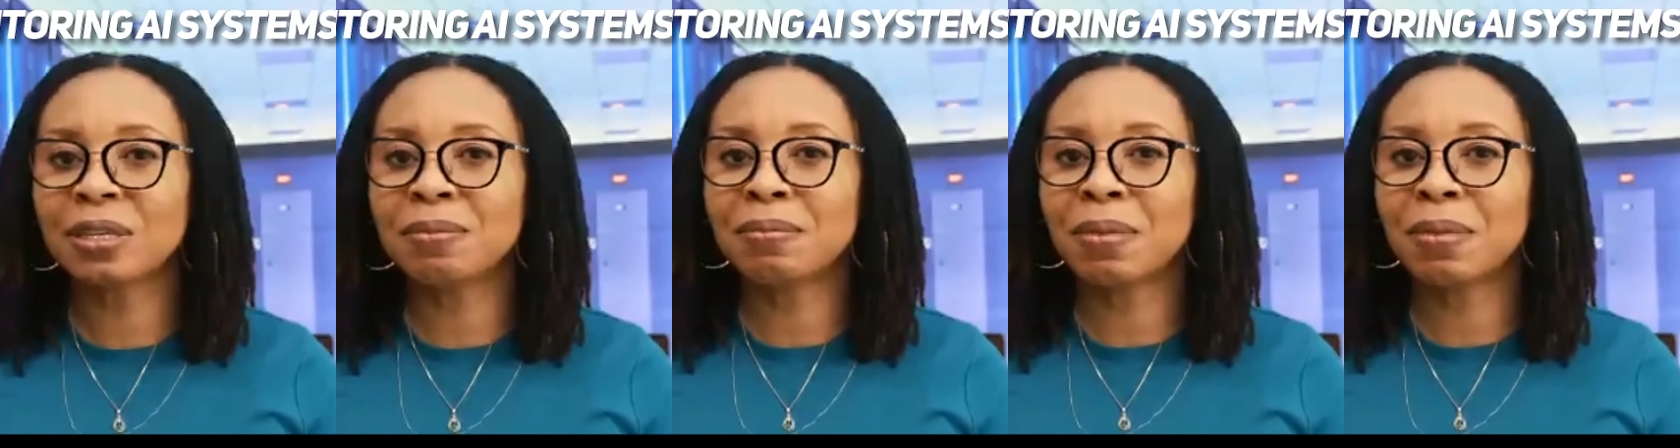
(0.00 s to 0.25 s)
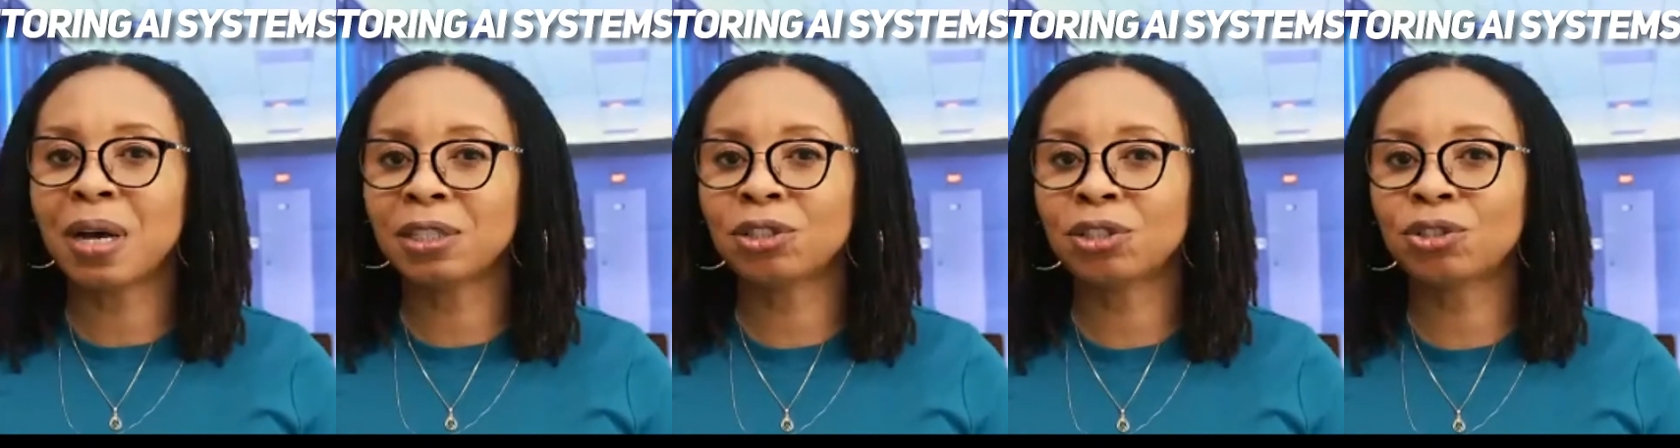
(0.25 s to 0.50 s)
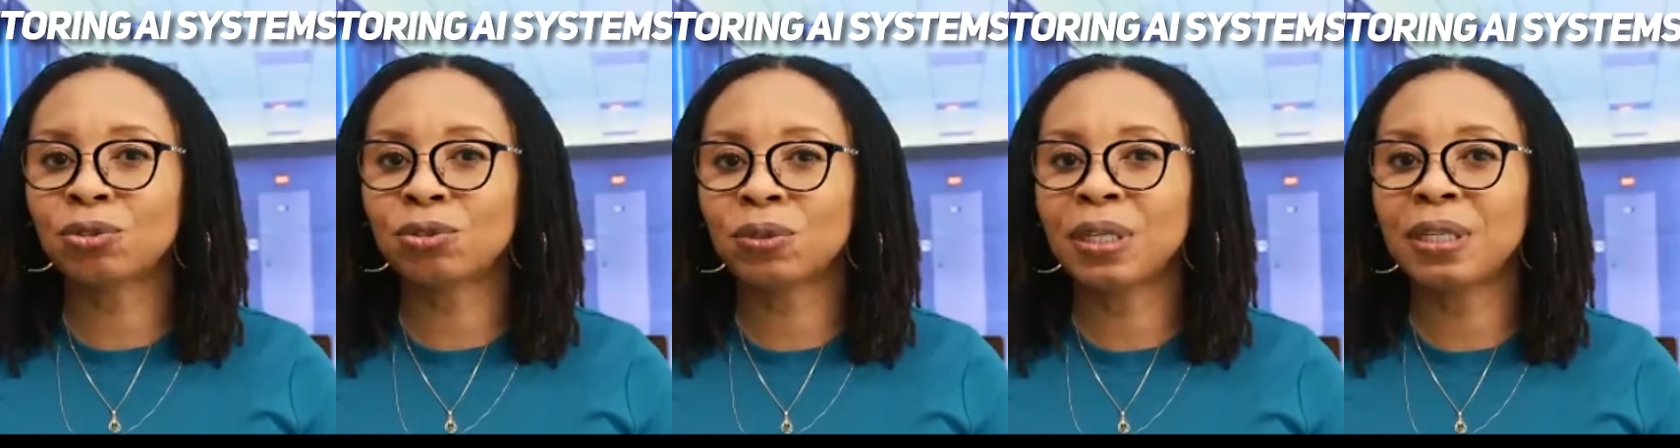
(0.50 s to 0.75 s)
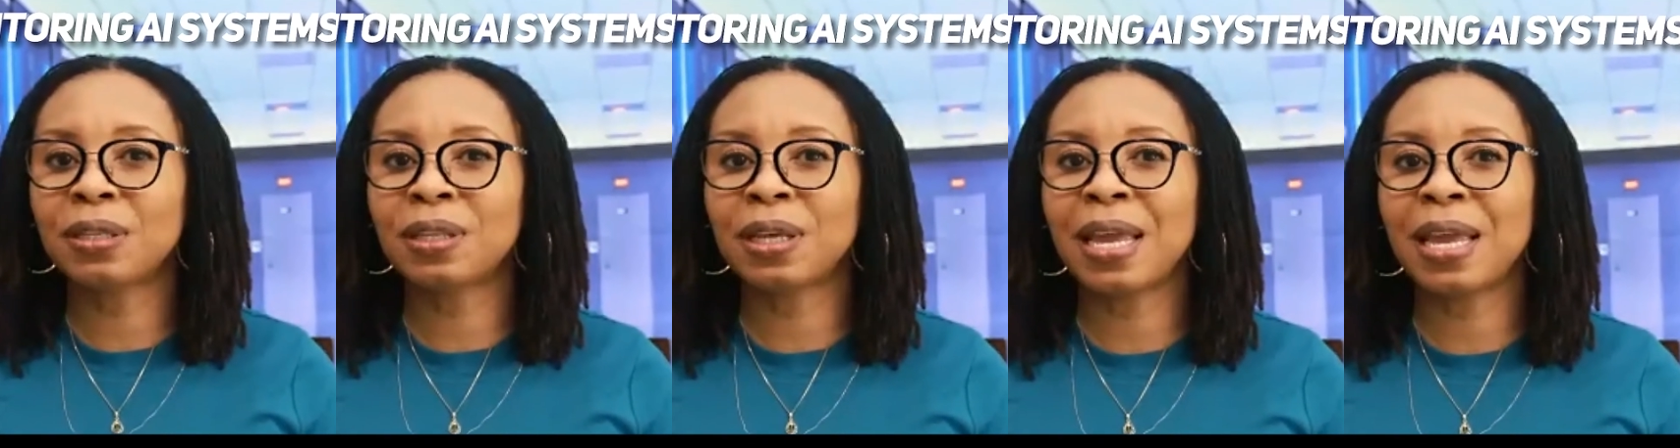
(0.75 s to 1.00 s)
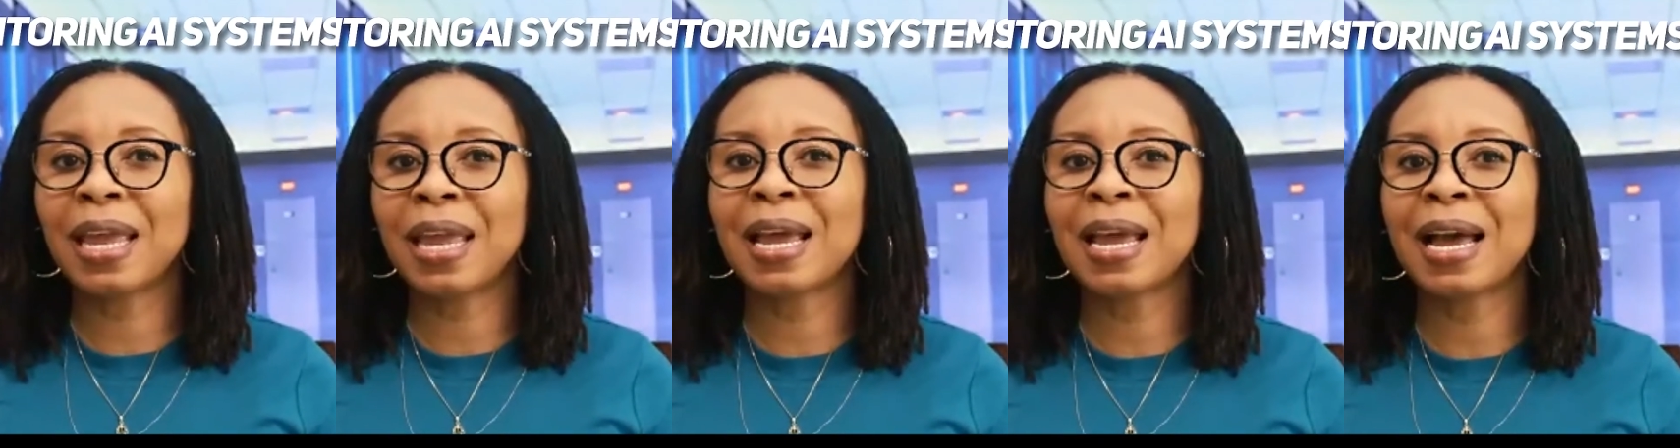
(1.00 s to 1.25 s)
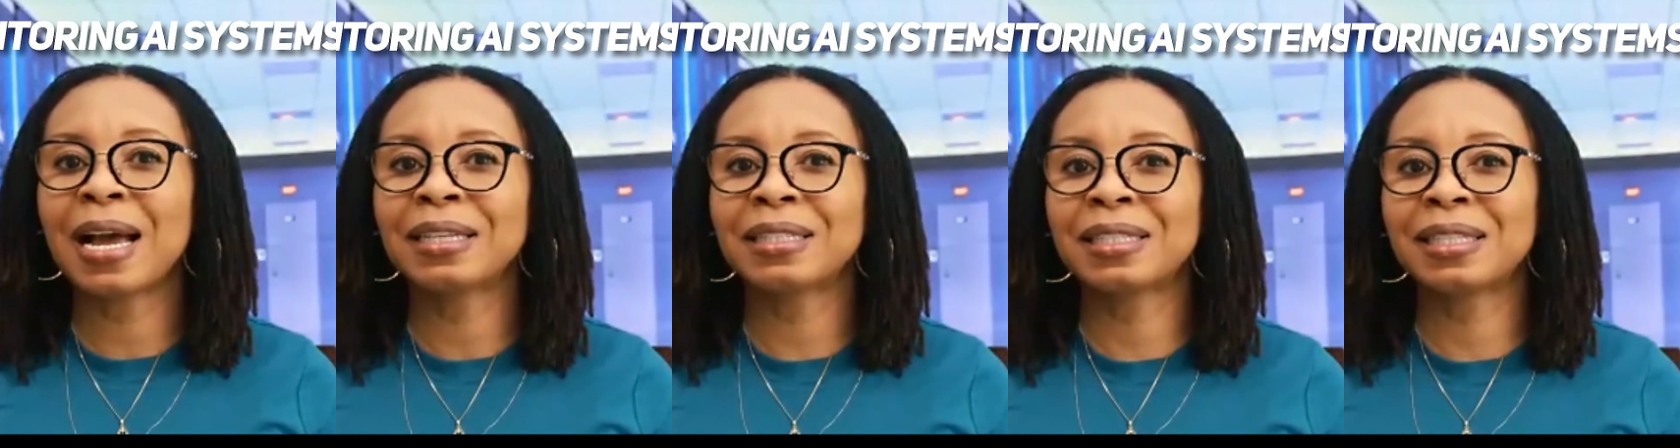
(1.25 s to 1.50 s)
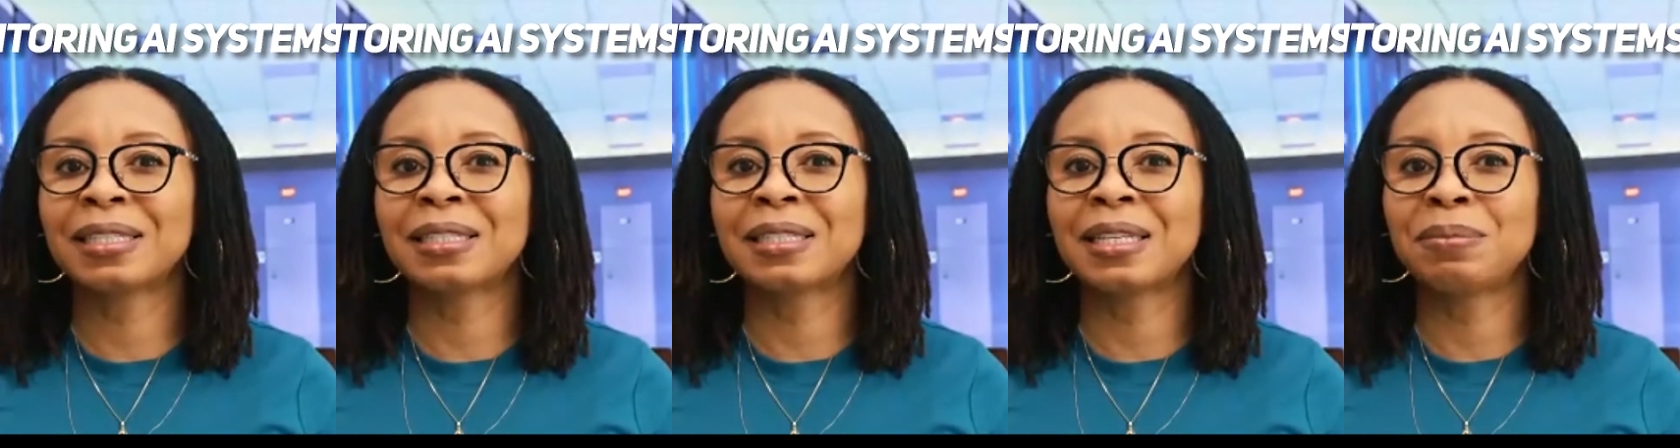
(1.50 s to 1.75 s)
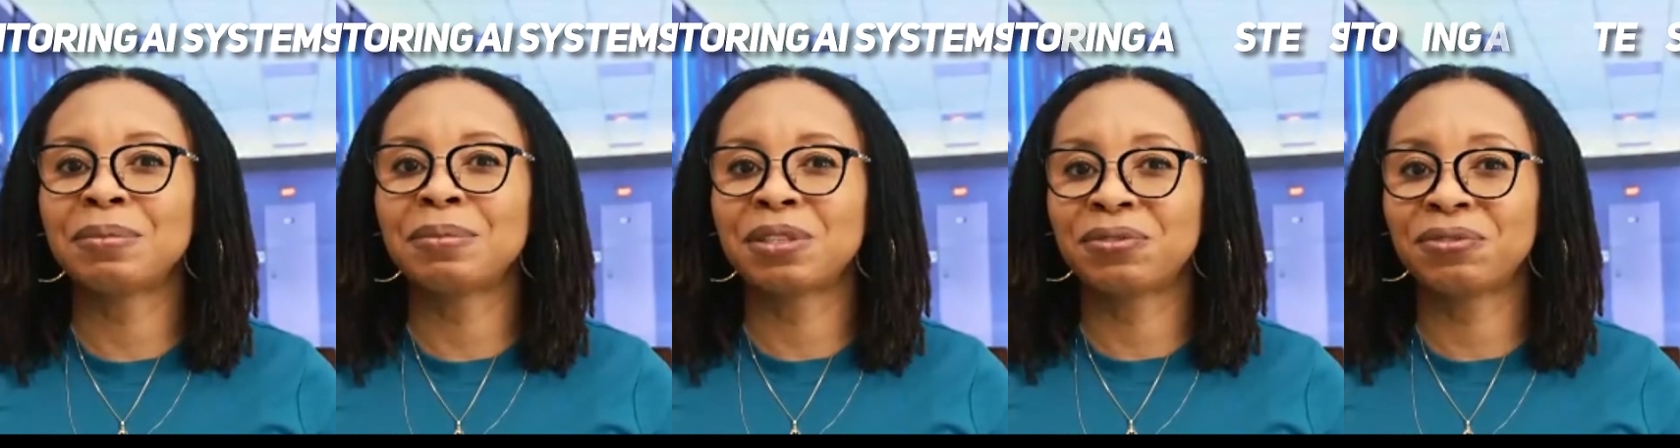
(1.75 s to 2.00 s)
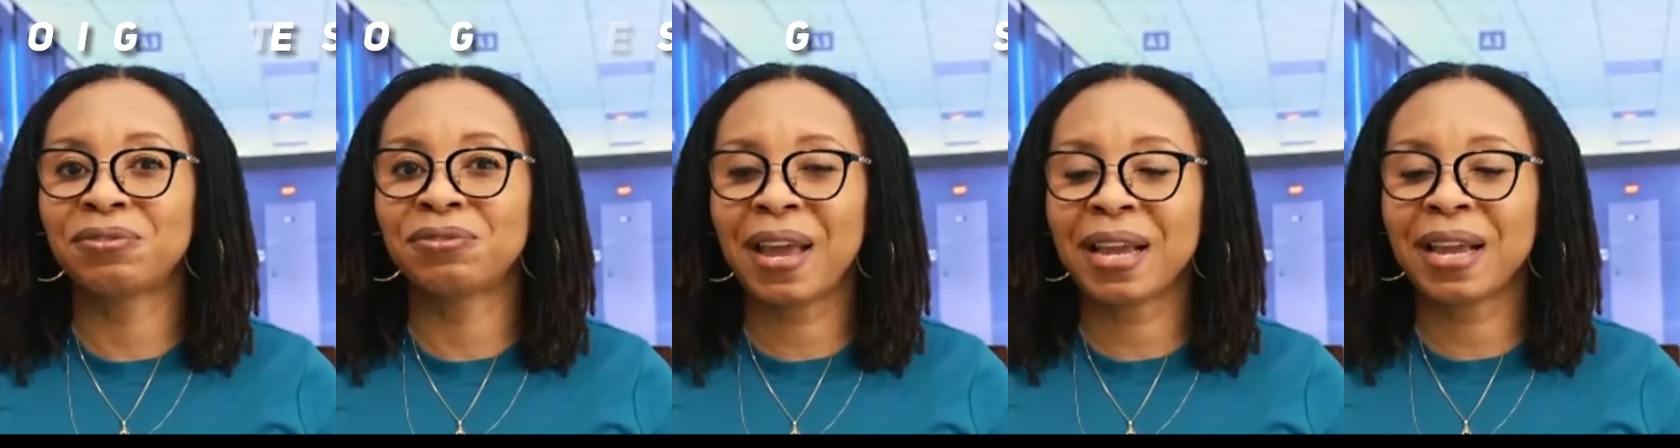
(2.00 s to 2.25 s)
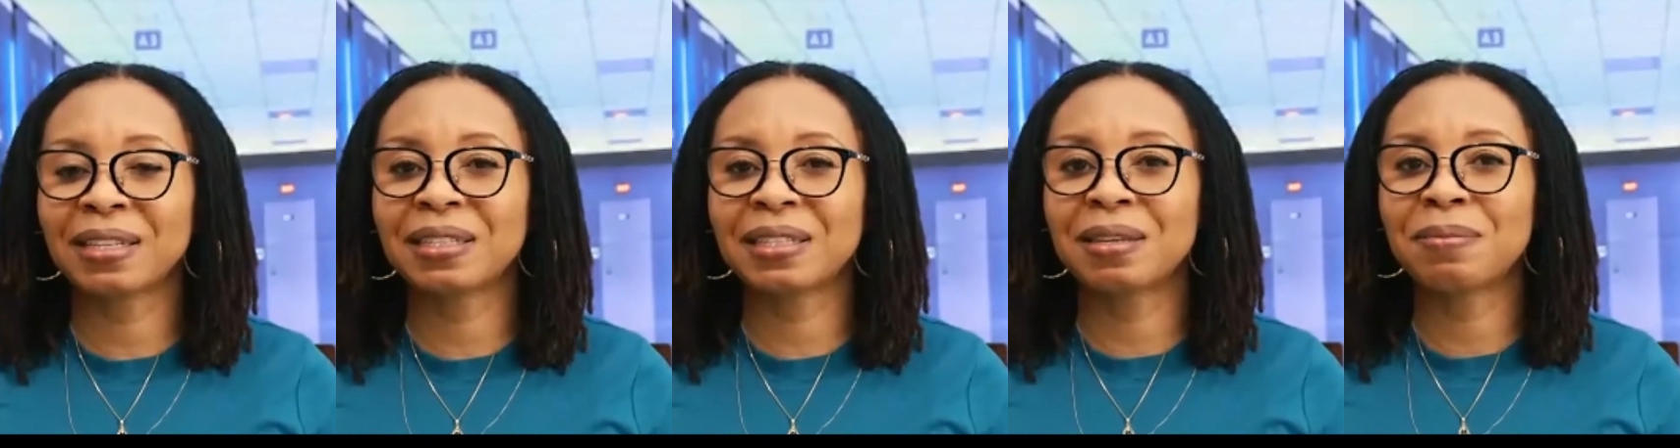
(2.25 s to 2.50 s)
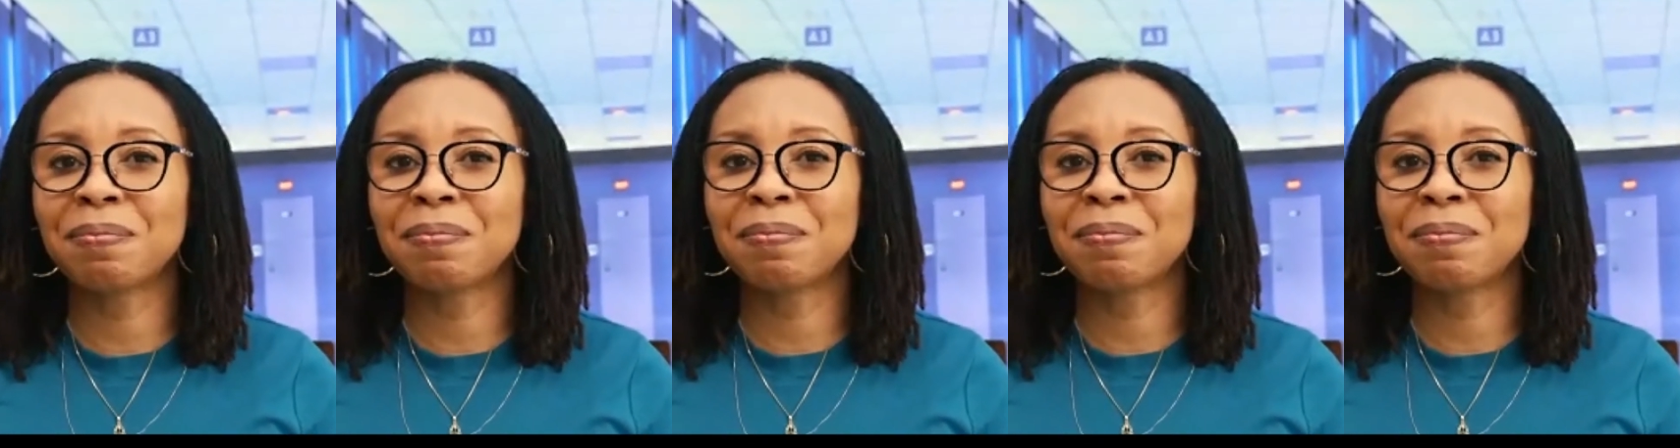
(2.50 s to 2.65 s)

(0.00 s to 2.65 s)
monitoring the AI system's effects and